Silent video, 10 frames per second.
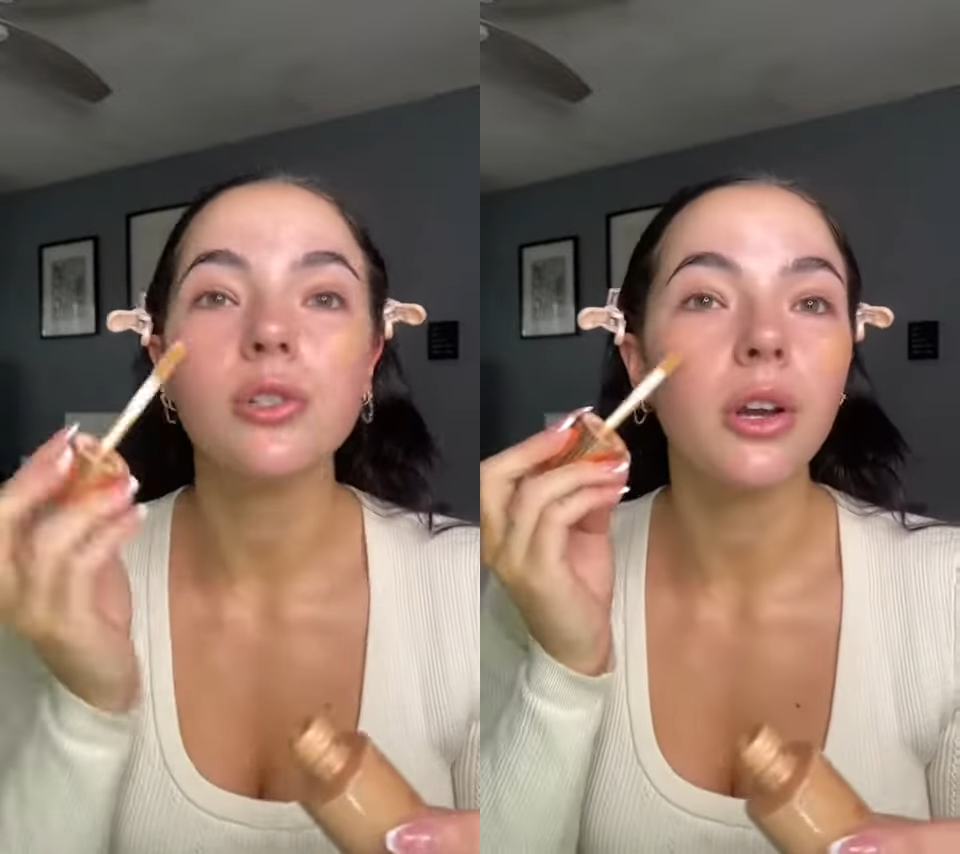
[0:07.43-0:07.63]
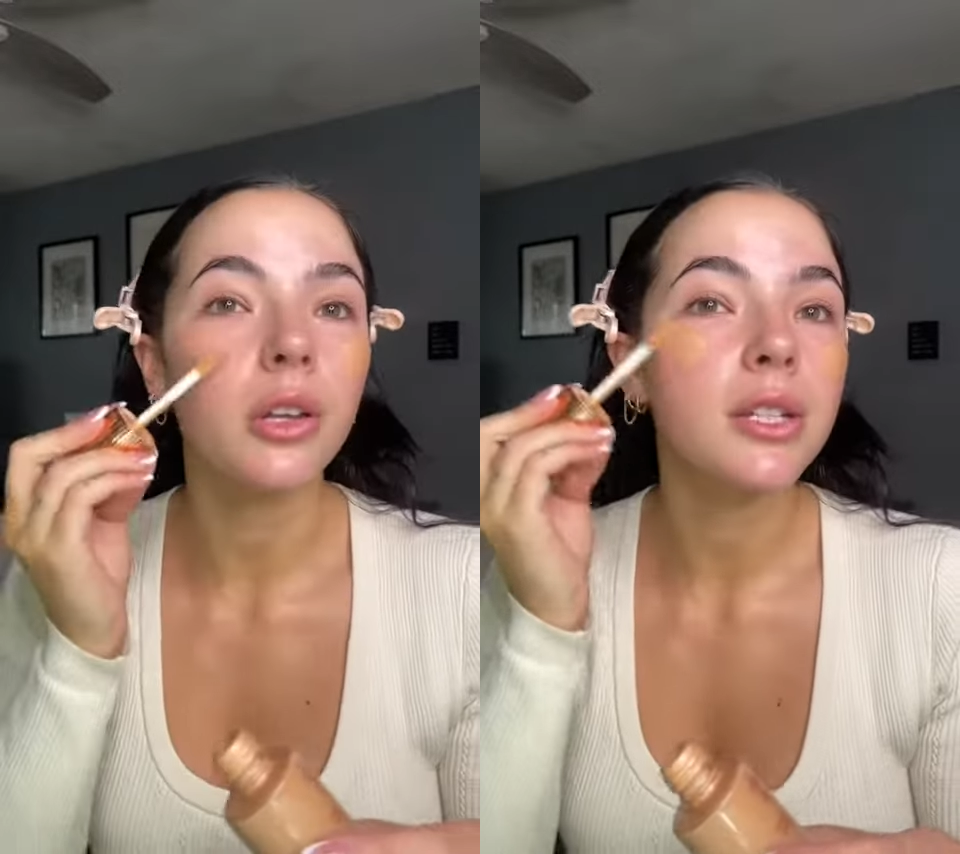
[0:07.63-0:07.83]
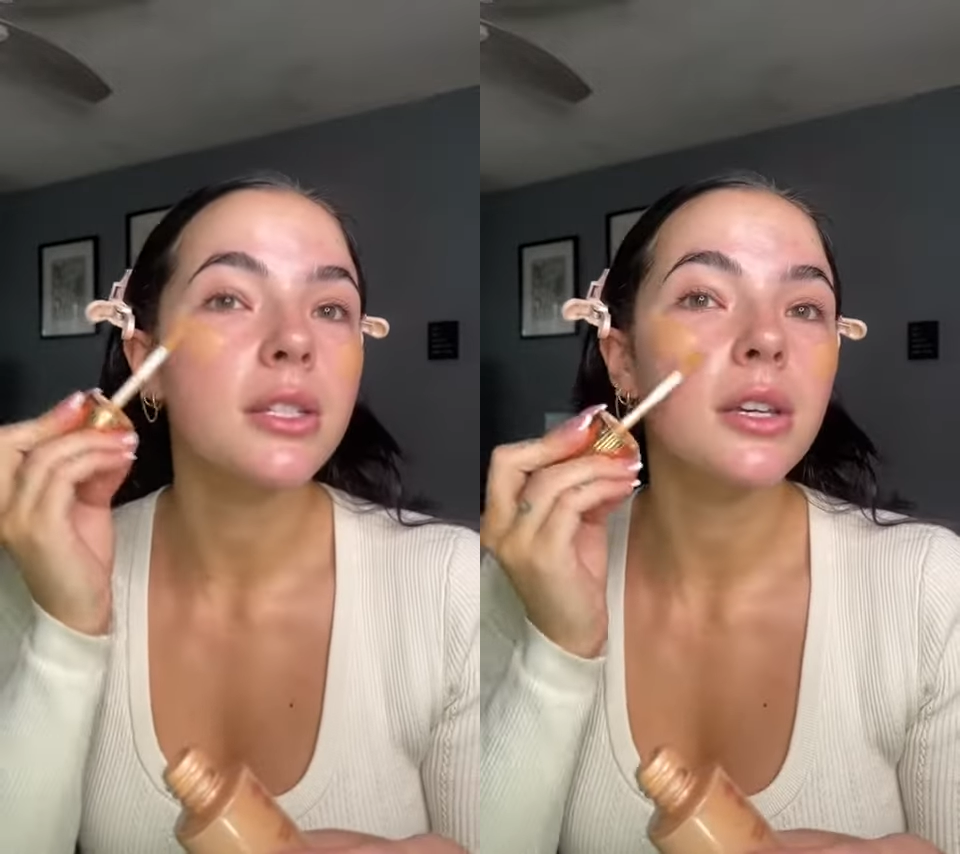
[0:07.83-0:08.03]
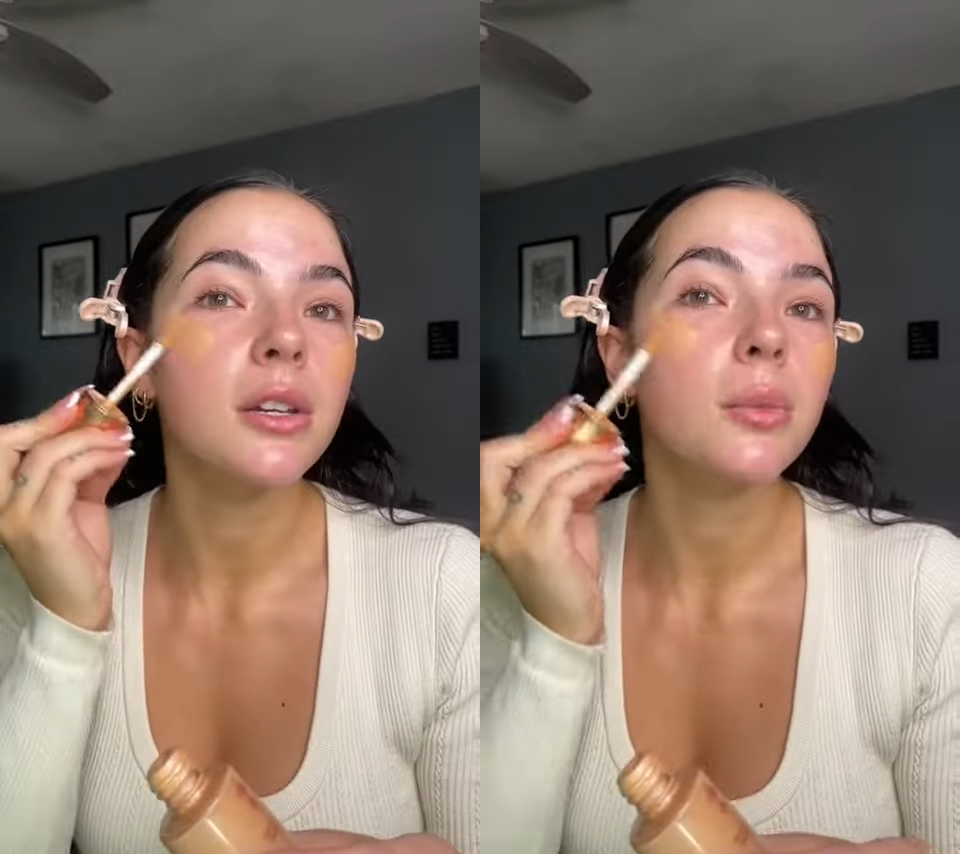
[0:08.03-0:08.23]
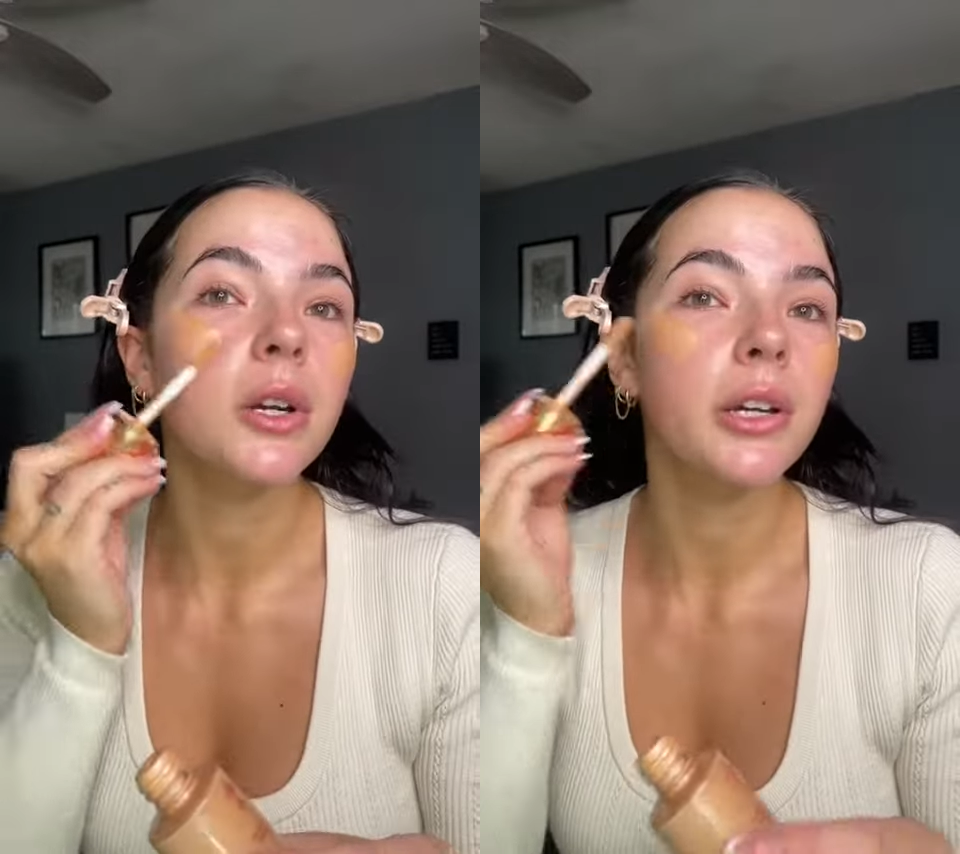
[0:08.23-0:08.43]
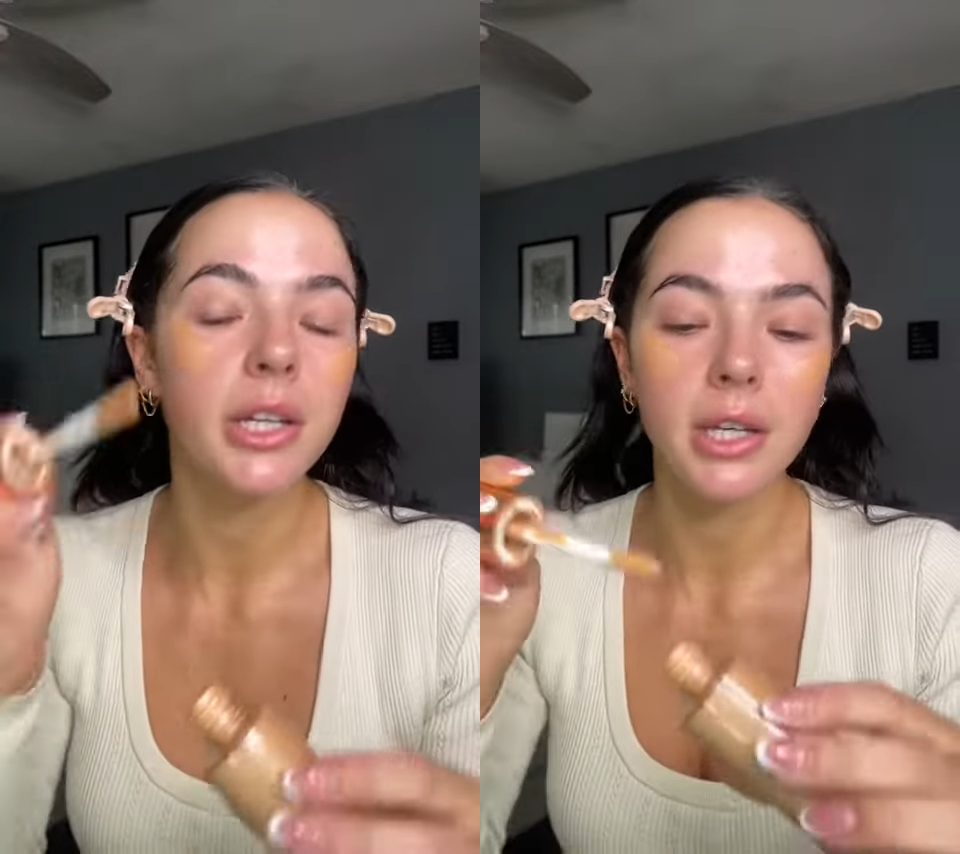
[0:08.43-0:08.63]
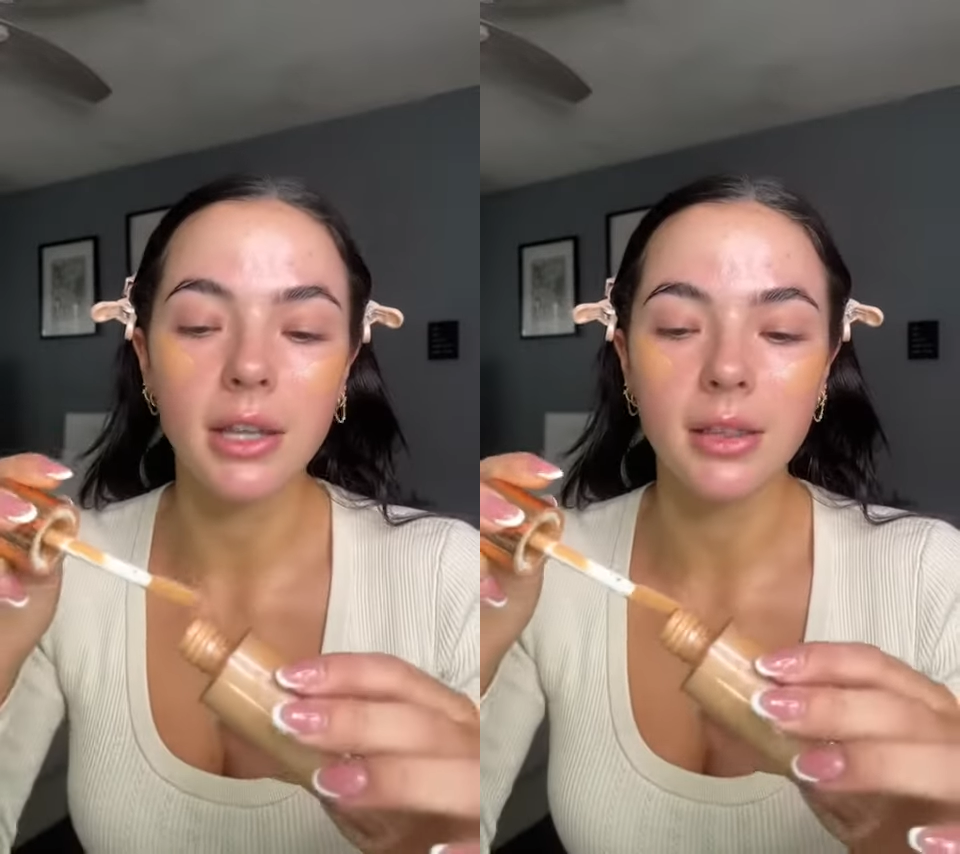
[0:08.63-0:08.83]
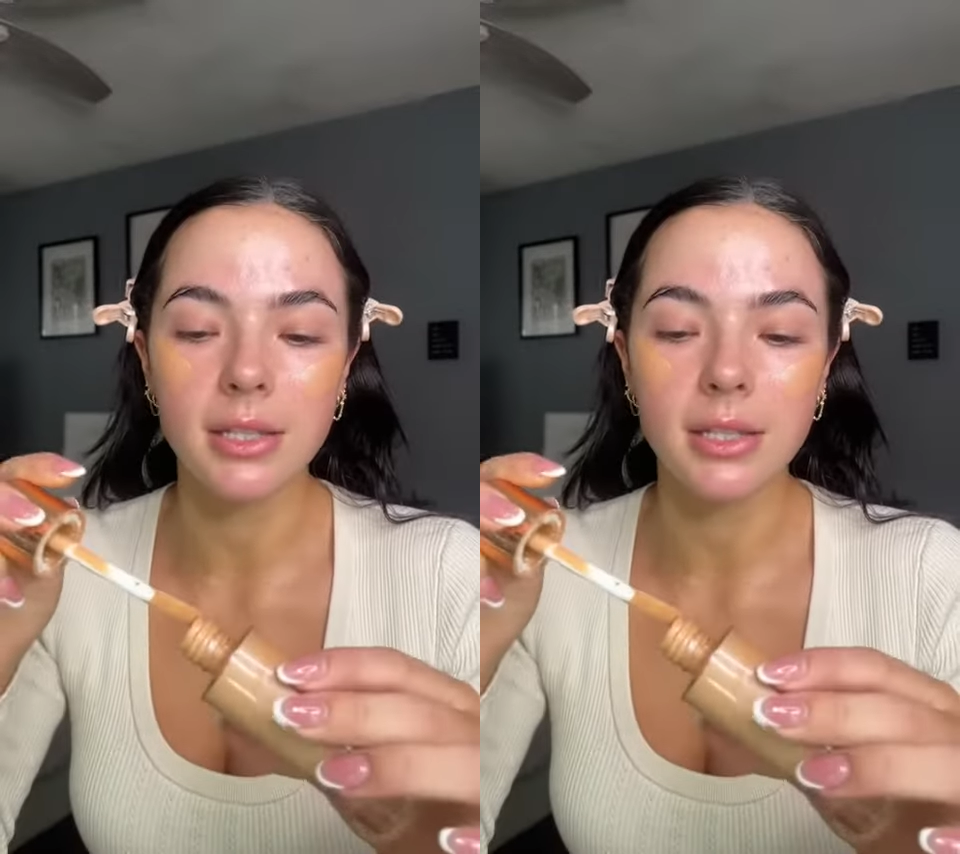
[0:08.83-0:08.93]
Charlotte Tilbury.